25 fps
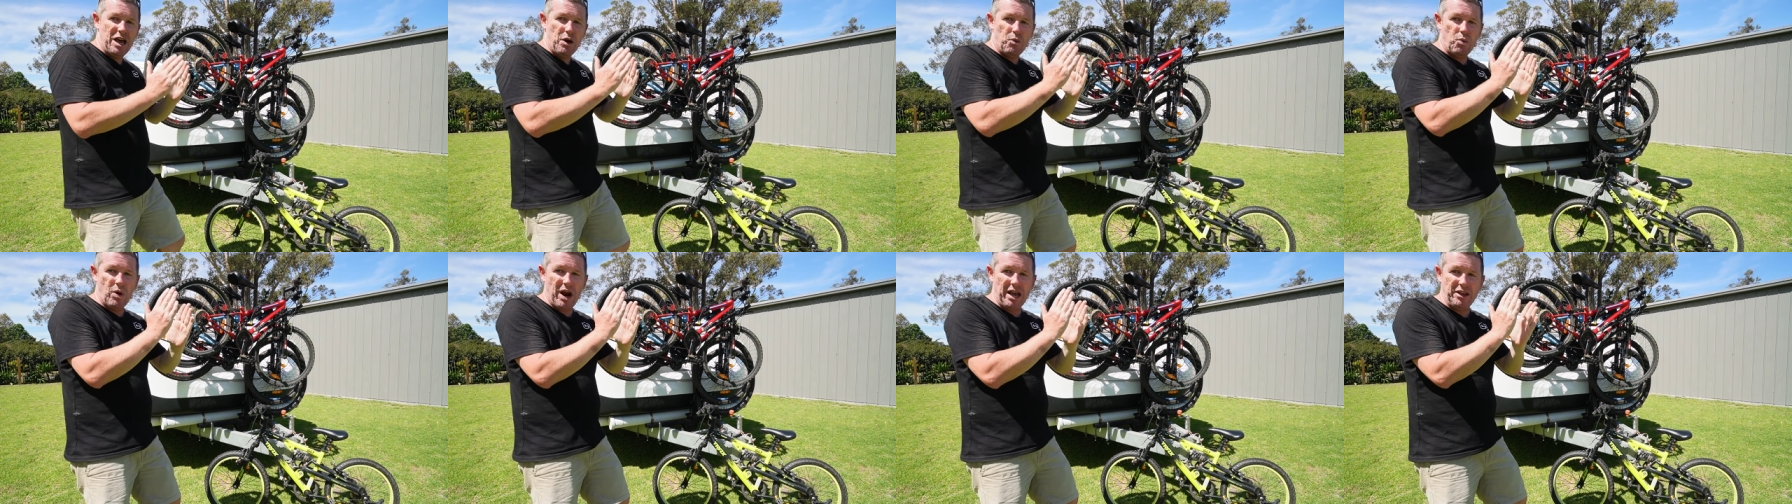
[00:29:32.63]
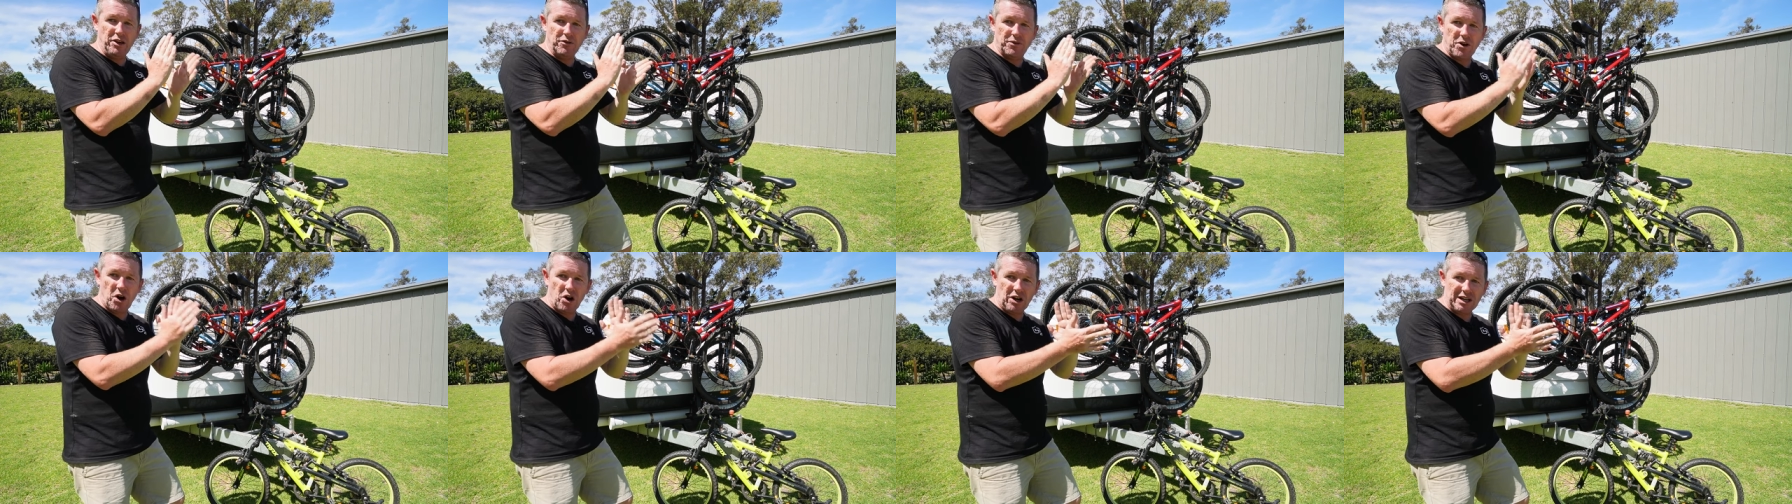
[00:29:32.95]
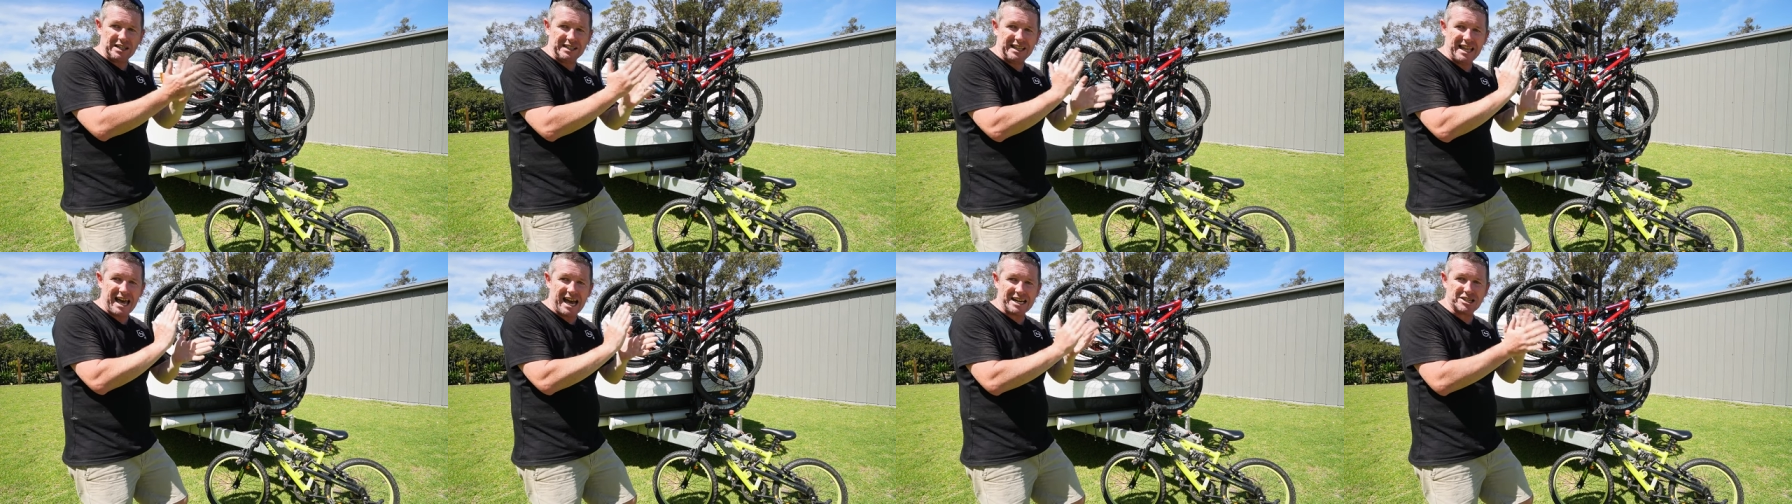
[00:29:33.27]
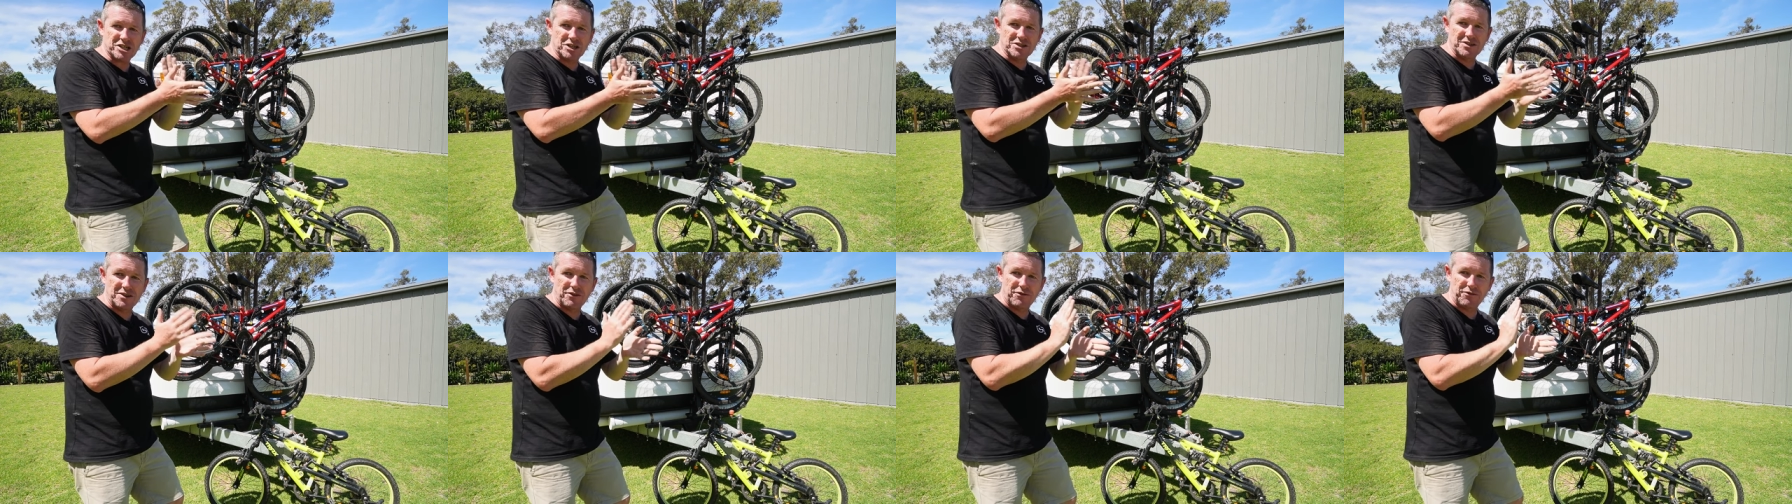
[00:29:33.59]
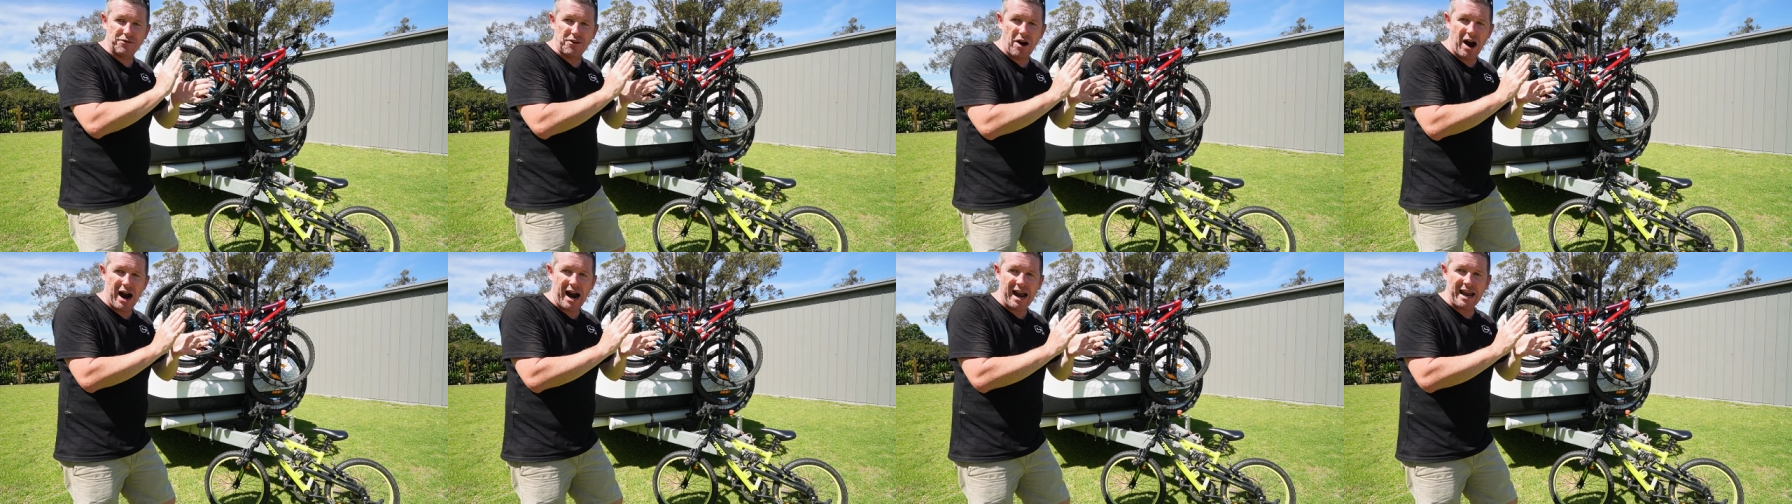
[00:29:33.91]
where you've got clashes of
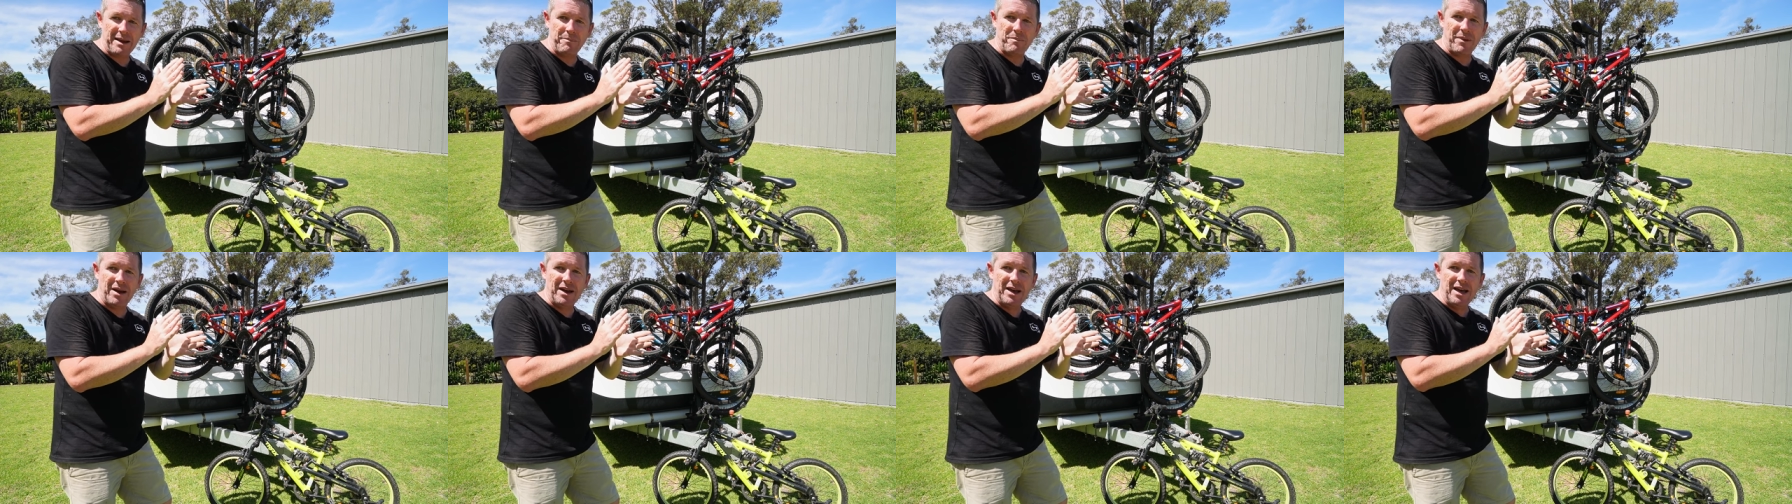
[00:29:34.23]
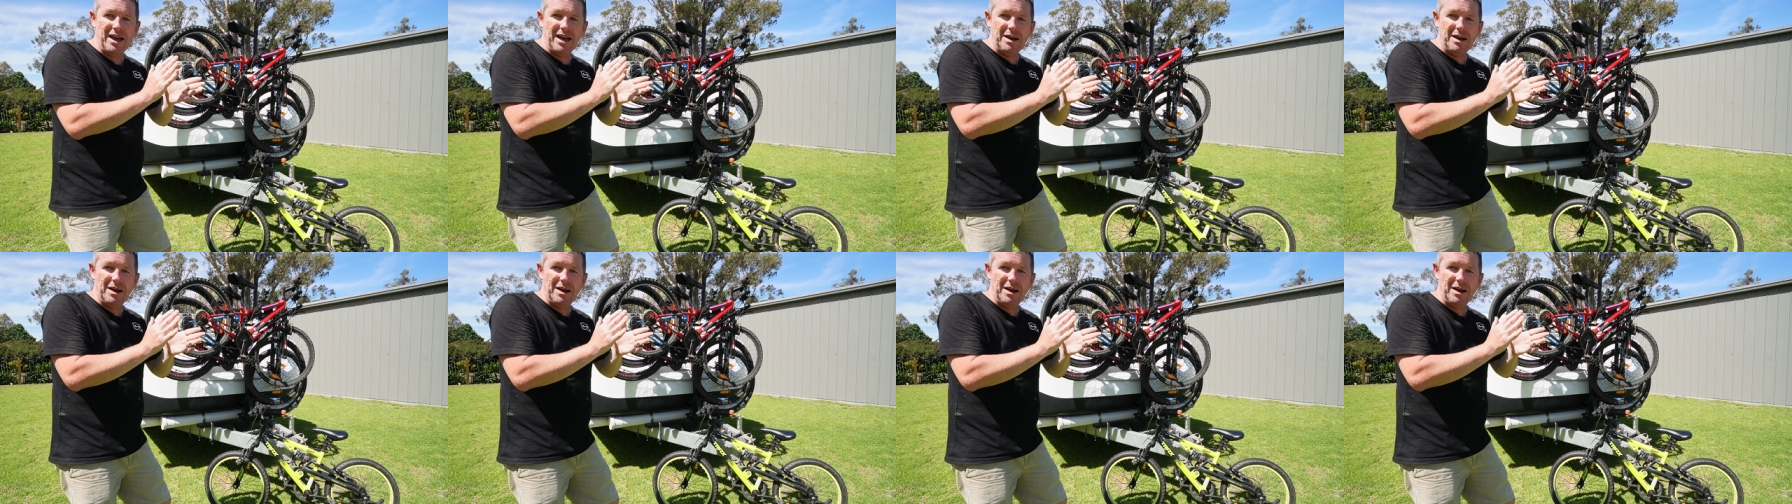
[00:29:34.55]
frame,